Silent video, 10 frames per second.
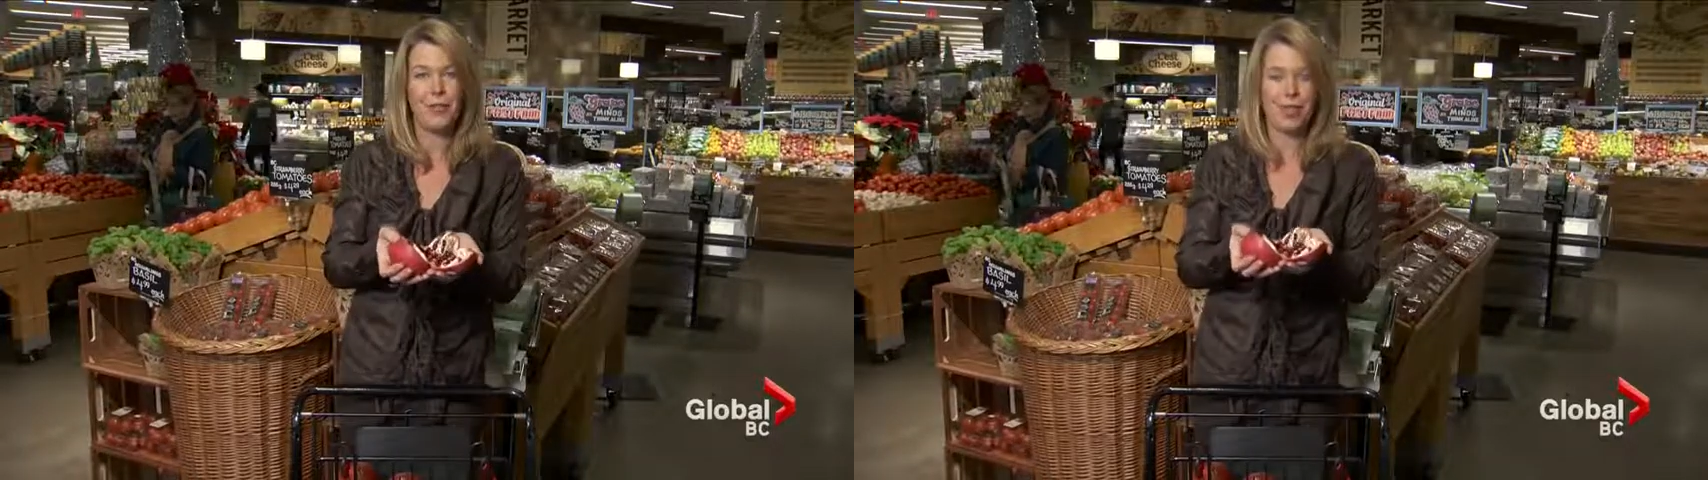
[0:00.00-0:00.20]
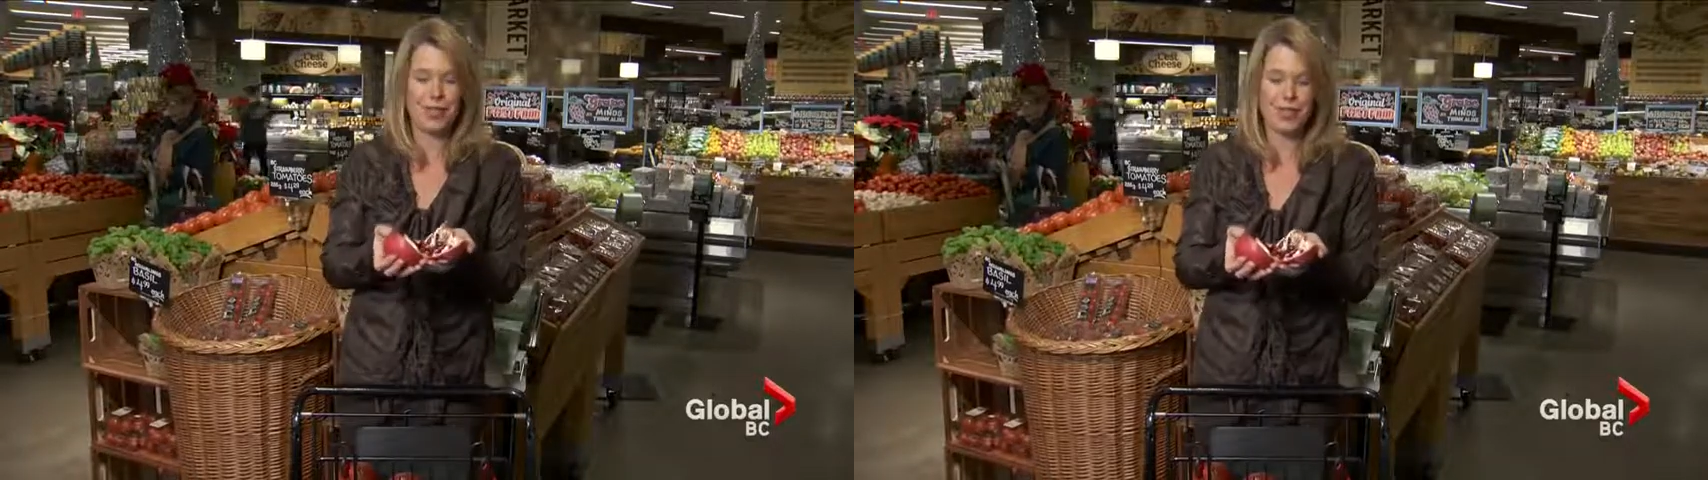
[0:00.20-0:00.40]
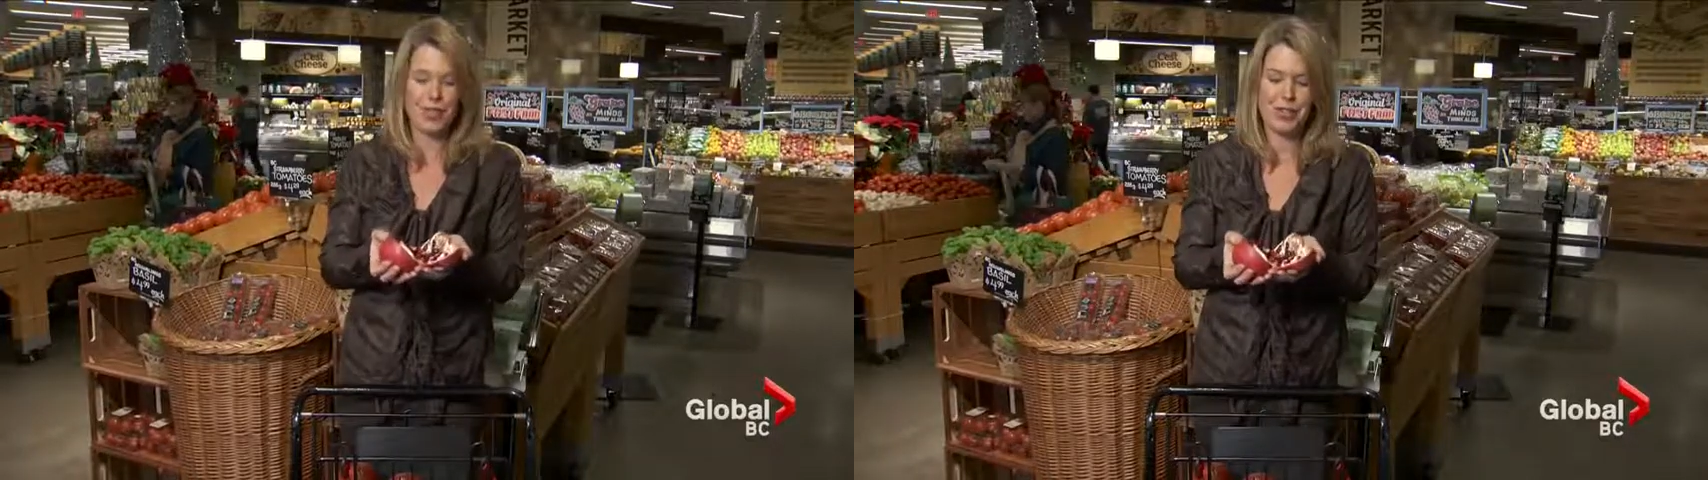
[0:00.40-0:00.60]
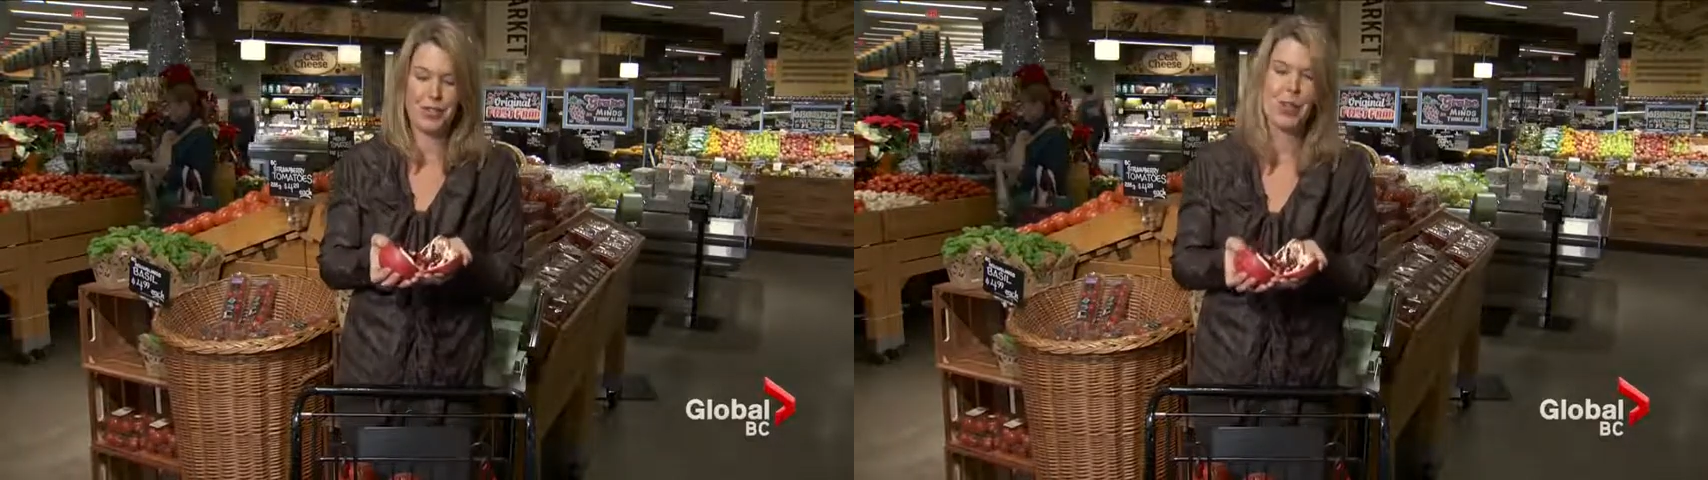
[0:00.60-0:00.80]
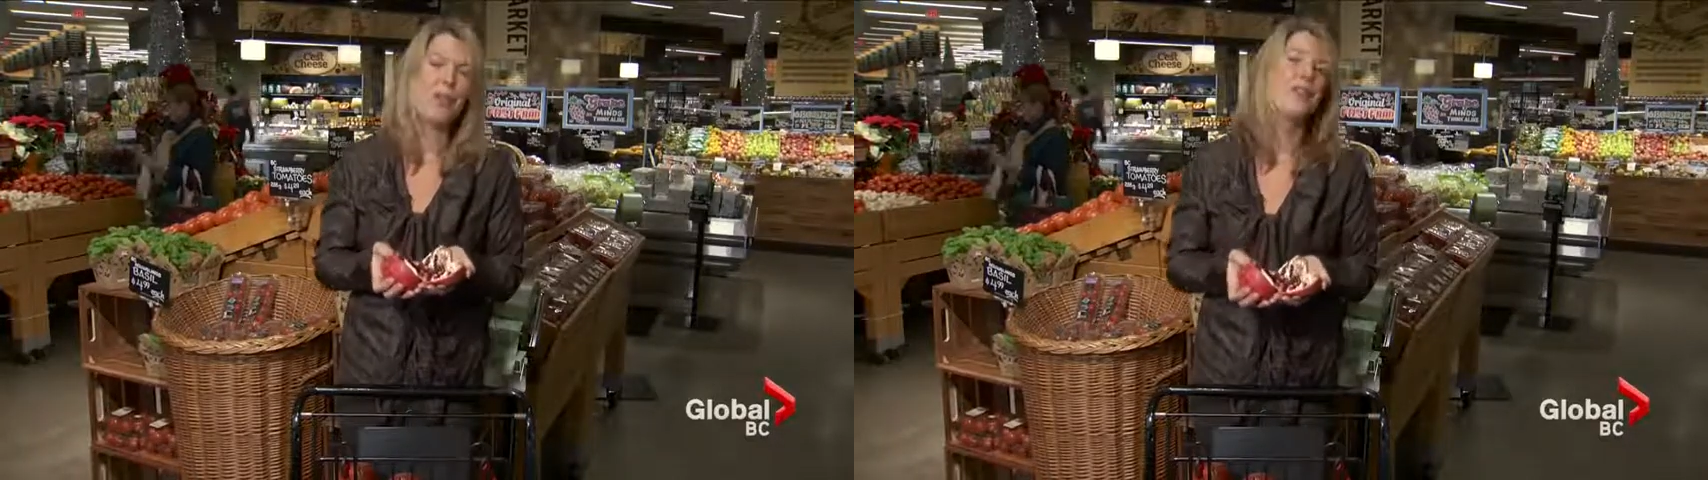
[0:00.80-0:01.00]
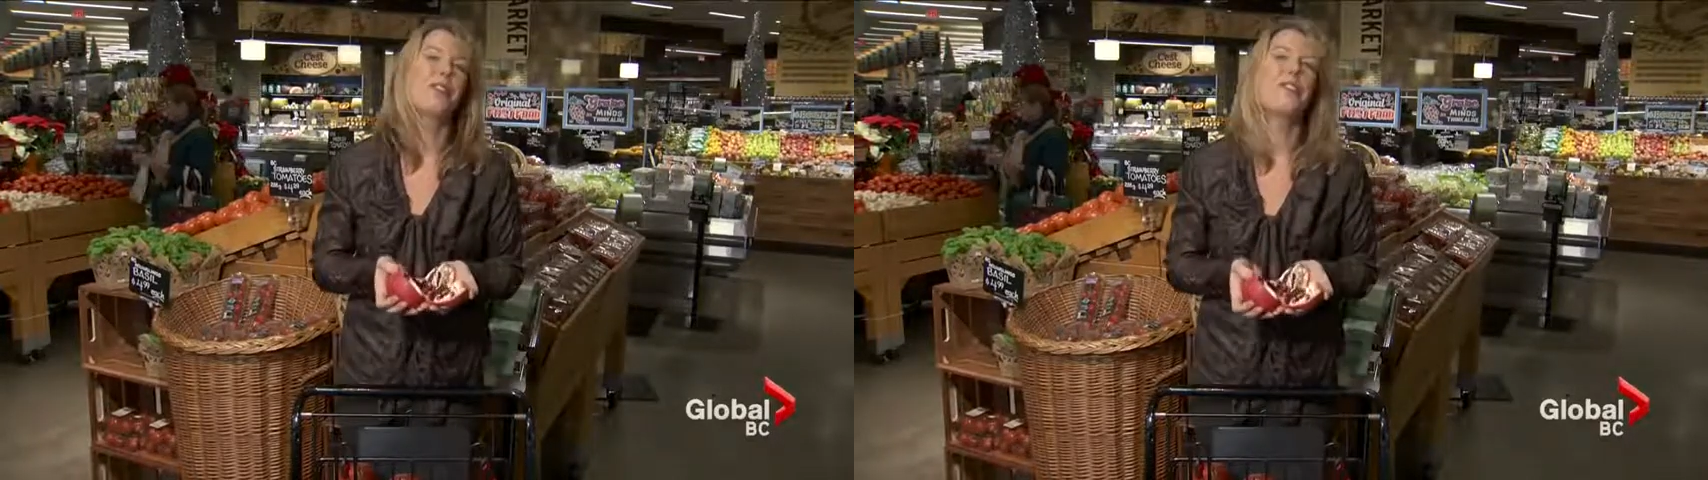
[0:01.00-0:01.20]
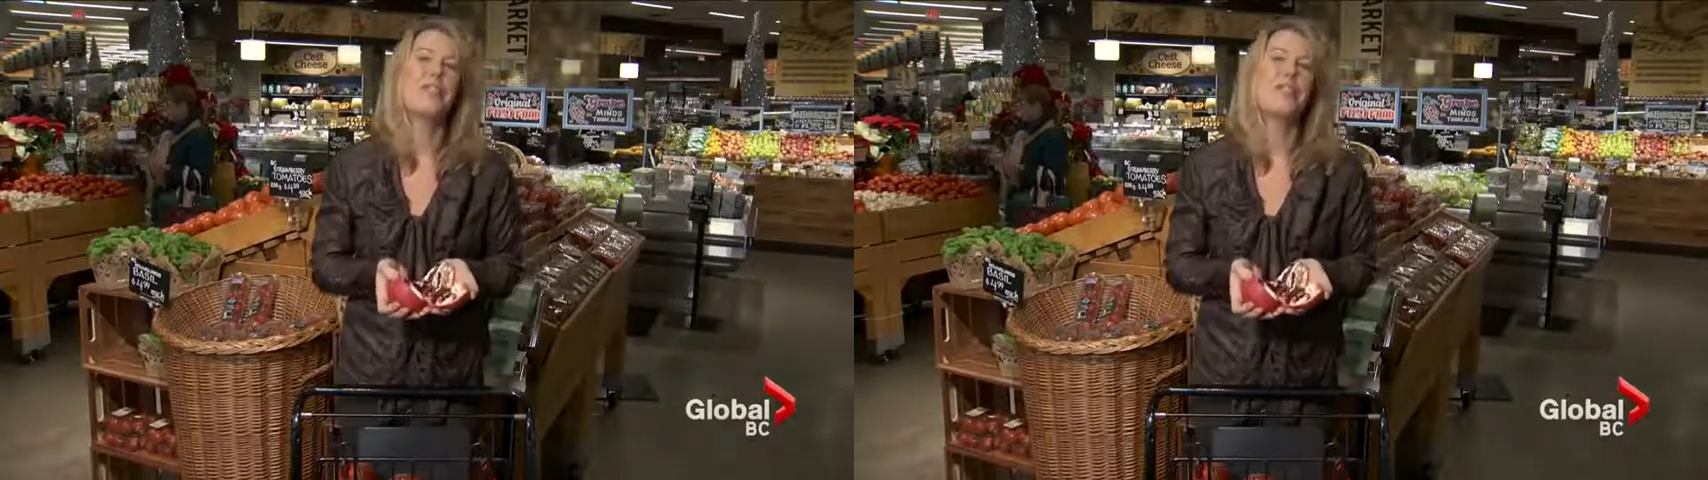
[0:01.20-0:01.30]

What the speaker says: for you to enjoy over the